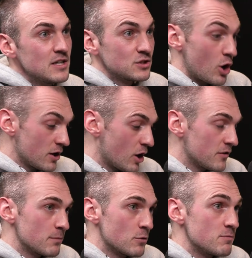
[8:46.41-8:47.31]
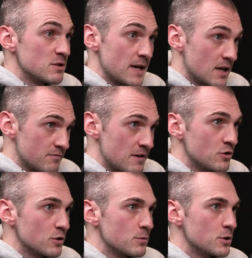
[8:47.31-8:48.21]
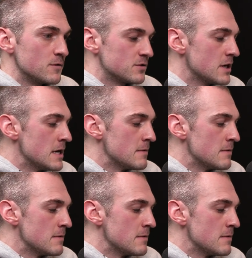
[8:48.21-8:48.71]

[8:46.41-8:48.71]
So I think Mowbray's making very good moves.